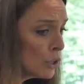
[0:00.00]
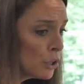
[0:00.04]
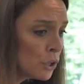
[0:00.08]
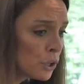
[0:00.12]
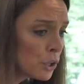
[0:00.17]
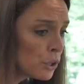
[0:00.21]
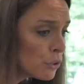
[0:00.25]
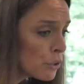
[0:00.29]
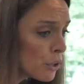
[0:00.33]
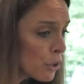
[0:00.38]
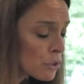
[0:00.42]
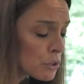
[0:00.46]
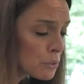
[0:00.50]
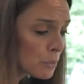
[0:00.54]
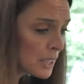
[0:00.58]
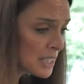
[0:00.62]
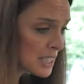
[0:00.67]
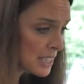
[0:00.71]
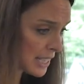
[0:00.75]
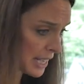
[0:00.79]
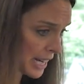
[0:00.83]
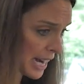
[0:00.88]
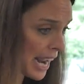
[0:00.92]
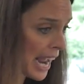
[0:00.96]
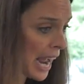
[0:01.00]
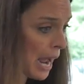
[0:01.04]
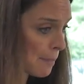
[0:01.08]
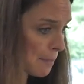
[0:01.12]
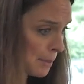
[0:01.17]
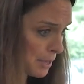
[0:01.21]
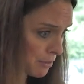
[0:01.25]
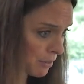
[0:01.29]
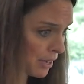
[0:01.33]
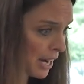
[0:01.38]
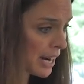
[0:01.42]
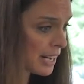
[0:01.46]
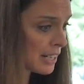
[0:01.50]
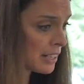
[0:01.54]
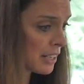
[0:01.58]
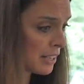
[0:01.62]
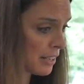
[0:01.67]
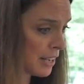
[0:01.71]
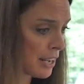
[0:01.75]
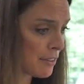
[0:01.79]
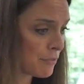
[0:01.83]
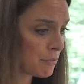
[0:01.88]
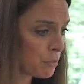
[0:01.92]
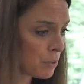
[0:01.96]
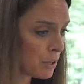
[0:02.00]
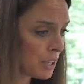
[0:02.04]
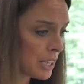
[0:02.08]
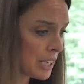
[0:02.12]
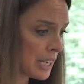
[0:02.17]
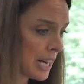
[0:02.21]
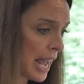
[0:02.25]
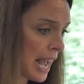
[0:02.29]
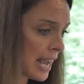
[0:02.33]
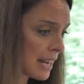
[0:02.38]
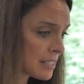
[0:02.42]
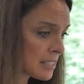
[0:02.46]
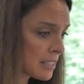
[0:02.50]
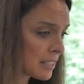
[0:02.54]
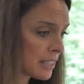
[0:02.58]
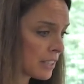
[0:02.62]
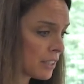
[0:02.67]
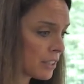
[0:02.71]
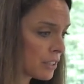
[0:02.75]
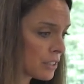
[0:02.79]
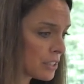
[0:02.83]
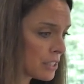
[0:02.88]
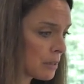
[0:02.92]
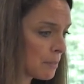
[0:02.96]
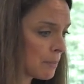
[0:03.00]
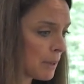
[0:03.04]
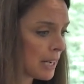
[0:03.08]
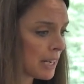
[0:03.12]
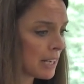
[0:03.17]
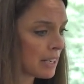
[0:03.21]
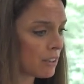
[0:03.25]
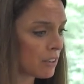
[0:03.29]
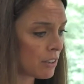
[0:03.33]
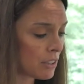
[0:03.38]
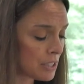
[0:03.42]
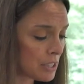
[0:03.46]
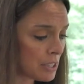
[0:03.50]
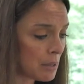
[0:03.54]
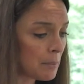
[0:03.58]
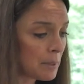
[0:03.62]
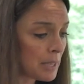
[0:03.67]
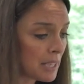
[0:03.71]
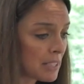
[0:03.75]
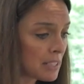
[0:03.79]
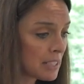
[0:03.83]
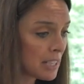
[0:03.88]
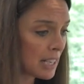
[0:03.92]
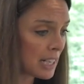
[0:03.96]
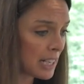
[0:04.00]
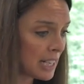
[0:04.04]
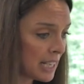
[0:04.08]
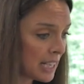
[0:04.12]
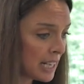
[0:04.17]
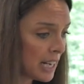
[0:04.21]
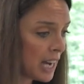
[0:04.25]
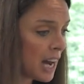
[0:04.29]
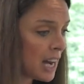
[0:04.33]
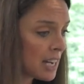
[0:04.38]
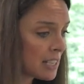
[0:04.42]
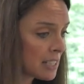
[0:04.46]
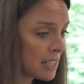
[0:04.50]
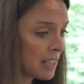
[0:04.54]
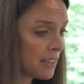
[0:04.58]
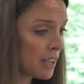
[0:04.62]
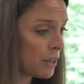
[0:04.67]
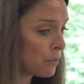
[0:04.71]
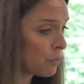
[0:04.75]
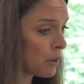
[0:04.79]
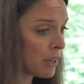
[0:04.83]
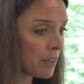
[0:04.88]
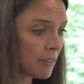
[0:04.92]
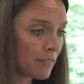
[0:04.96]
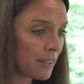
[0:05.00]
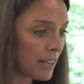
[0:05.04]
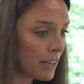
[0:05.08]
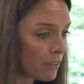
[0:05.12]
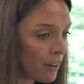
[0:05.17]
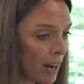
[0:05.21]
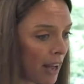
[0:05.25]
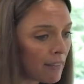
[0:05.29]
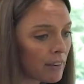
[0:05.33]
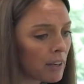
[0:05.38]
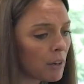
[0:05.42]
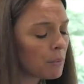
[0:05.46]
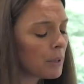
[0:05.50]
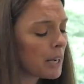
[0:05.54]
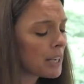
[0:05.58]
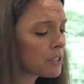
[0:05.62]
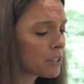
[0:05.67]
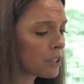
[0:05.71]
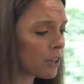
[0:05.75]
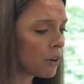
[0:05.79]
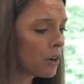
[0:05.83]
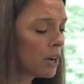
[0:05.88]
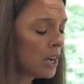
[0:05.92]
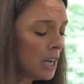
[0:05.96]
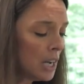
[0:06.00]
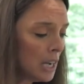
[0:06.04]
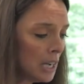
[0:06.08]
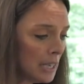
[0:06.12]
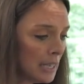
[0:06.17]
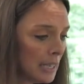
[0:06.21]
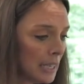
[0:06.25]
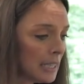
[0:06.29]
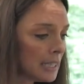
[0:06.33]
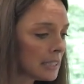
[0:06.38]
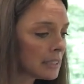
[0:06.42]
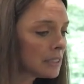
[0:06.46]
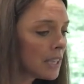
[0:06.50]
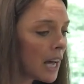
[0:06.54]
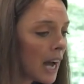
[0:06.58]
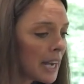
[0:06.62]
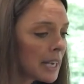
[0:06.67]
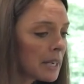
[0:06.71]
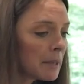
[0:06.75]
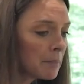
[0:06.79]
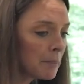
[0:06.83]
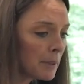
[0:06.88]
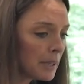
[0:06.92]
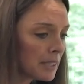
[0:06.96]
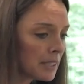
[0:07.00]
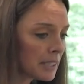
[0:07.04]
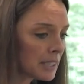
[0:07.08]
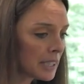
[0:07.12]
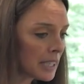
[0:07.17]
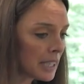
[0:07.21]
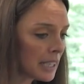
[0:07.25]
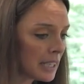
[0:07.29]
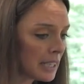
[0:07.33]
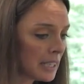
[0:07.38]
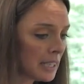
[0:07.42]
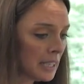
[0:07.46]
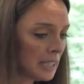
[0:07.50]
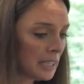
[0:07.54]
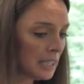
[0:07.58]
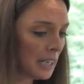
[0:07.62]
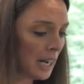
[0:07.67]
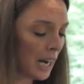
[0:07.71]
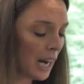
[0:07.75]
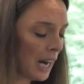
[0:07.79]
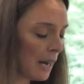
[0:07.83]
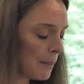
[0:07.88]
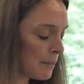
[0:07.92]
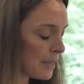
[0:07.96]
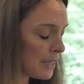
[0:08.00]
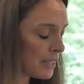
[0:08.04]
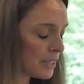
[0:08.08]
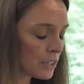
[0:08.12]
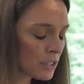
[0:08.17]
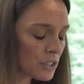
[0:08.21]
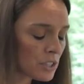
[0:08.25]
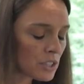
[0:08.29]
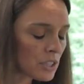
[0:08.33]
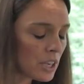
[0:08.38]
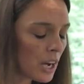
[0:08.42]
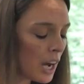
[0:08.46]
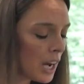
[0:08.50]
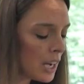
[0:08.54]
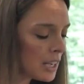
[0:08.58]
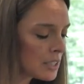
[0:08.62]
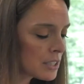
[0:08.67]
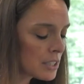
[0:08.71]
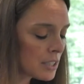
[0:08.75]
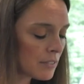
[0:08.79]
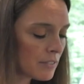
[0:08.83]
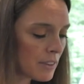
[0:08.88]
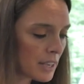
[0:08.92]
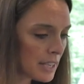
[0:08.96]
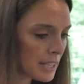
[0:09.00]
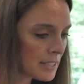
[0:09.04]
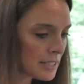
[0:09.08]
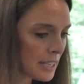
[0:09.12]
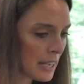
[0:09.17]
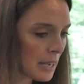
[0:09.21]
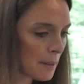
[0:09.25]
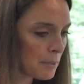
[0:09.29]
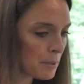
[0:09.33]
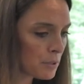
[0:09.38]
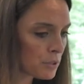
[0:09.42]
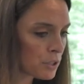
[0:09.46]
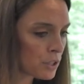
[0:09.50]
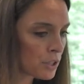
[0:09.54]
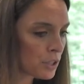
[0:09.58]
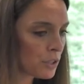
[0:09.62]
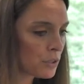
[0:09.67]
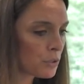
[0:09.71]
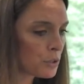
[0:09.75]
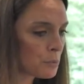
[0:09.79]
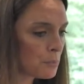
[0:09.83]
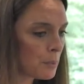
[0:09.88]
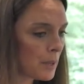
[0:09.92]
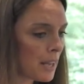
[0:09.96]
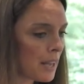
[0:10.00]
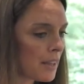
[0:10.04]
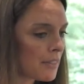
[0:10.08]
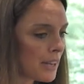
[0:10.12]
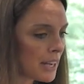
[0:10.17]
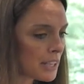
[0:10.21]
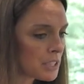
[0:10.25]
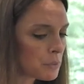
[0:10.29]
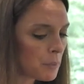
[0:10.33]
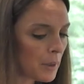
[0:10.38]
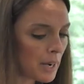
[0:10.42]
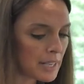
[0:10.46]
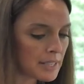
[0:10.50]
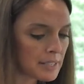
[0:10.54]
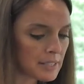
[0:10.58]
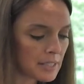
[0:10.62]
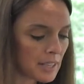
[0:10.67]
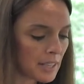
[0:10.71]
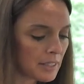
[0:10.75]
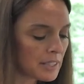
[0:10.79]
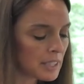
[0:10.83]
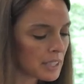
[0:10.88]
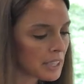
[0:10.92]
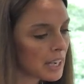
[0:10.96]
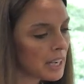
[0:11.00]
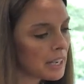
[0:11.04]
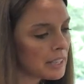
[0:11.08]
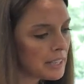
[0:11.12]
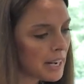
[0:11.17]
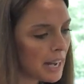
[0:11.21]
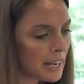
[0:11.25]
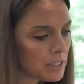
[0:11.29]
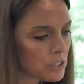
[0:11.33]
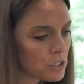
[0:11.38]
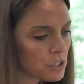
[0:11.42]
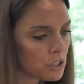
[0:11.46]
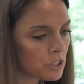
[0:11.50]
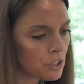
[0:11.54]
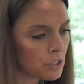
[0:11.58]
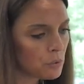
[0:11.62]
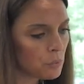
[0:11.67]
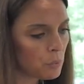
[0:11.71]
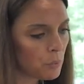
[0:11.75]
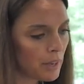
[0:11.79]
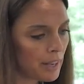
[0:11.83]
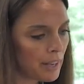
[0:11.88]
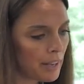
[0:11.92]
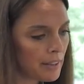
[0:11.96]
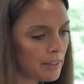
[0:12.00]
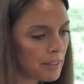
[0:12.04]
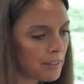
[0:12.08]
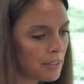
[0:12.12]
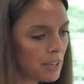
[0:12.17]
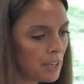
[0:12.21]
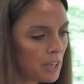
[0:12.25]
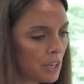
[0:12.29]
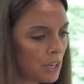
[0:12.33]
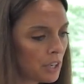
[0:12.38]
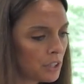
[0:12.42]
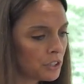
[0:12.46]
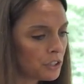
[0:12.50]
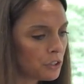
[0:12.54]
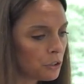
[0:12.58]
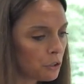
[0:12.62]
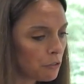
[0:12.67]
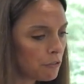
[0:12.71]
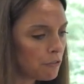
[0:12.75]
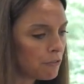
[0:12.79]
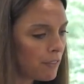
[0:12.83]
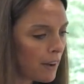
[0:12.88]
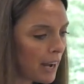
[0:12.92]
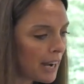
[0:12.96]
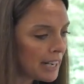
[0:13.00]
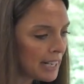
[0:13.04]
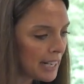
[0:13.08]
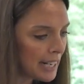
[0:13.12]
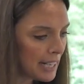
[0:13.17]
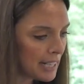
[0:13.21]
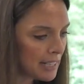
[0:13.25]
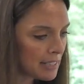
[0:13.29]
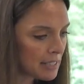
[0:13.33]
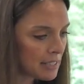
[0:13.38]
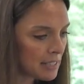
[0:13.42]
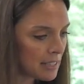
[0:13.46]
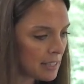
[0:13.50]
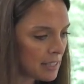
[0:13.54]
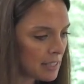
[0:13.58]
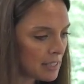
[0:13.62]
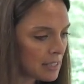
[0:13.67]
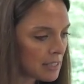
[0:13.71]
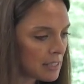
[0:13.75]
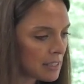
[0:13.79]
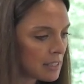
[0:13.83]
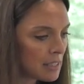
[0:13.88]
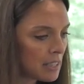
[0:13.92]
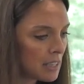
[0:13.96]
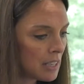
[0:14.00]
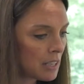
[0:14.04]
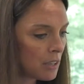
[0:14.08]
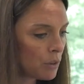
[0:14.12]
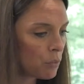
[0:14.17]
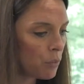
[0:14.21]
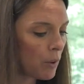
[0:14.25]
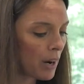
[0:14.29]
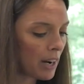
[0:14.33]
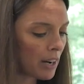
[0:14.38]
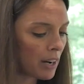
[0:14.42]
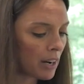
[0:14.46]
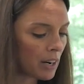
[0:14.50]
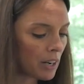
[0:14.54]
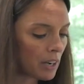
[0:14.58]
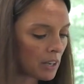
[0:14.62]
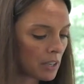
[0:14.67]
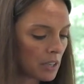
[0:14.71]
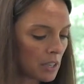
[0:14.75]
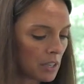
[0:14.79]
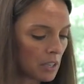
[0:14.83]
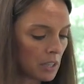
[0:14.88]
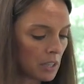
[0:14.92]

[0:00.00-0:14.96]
who knows what's going to happen, right? If we're going to accidentally hurt somebody or somebody is going to hit us, and then what if they don't have, right? So liability... and there's tons of examples to use, but that's why I said the connection with your finances, where,